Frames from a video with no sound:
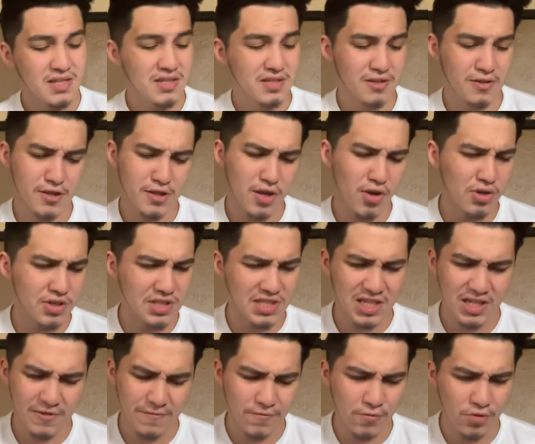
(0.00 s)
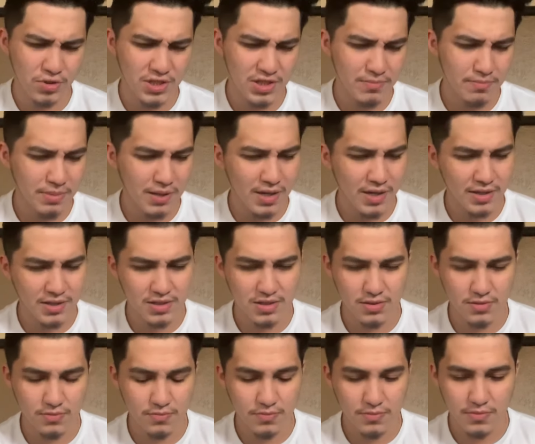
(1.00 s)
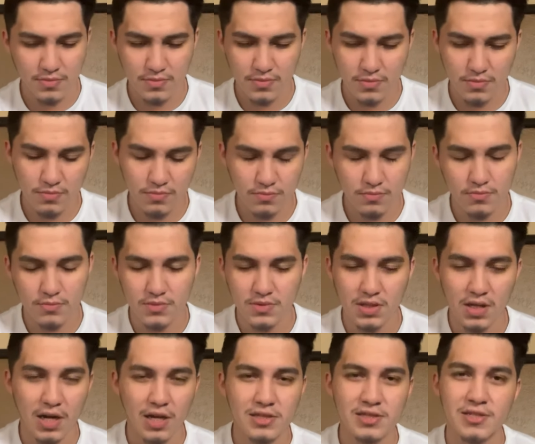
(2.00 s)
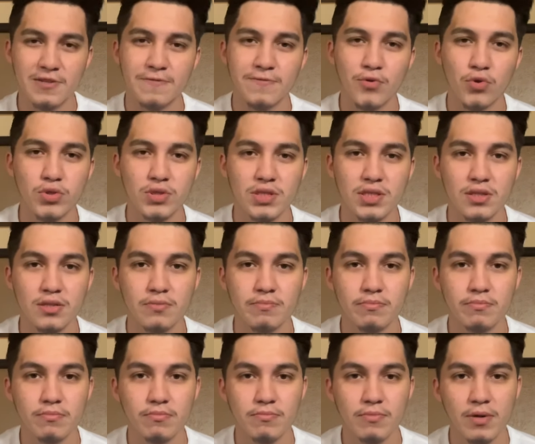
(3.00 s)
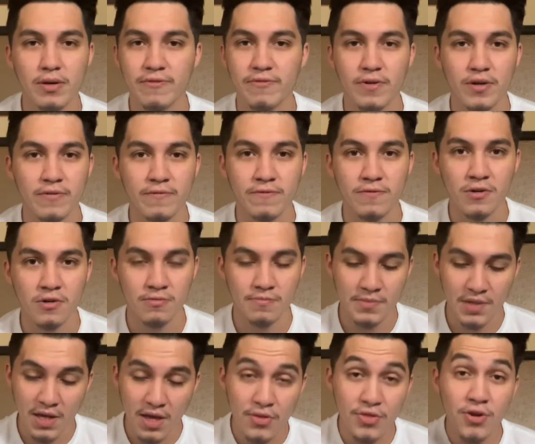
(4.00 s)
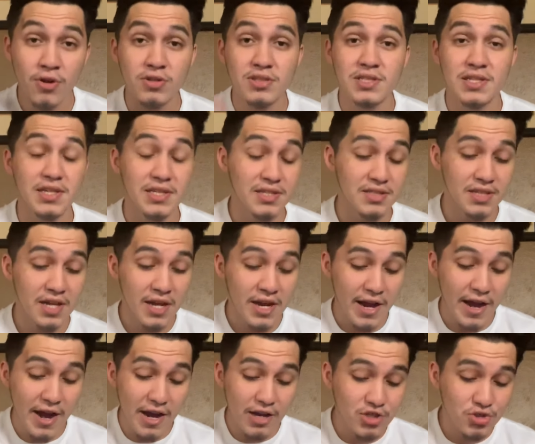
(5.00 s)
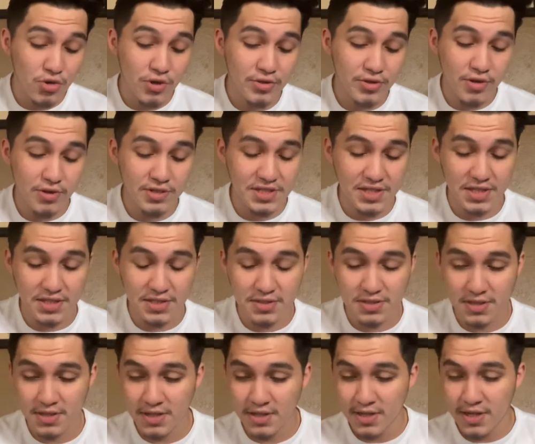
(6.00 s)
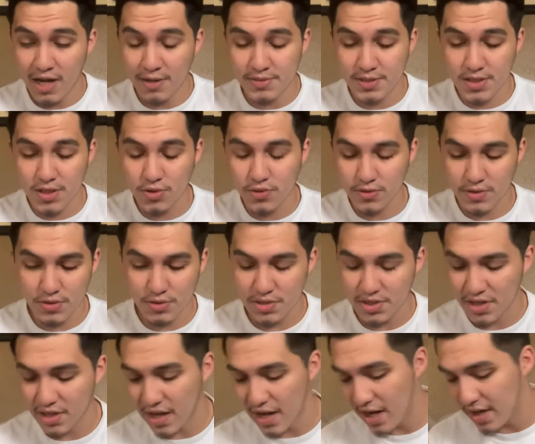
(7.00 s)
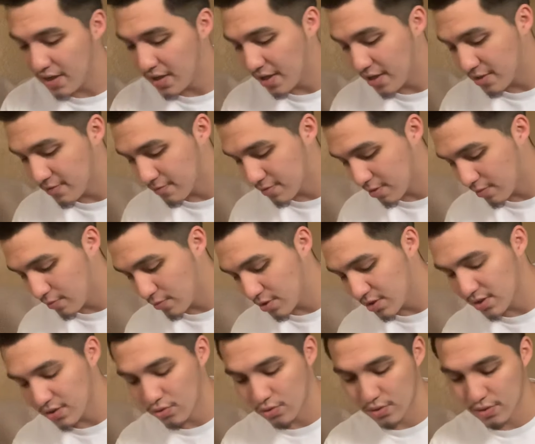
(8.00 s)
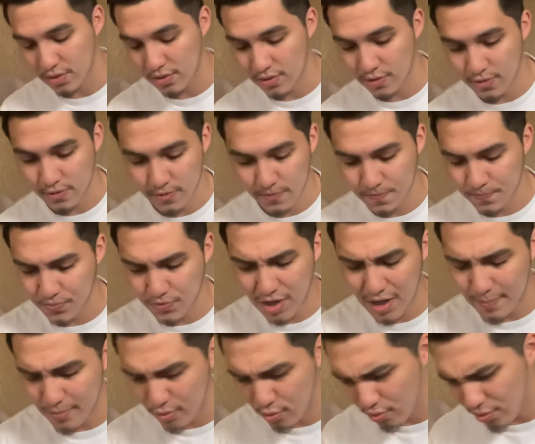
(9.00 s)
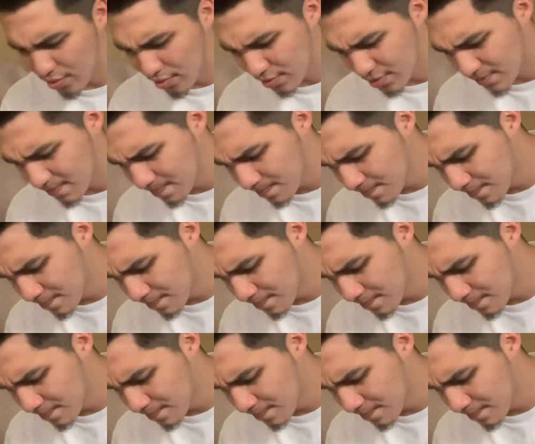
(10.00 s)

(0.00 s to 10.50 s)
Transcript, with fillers: There's a 13, 14 box. I said 14. My fucking fault. 13s. Air Jordan 13s. I'm still used to the Candy Canes for some reason, or the um Hyper Royals.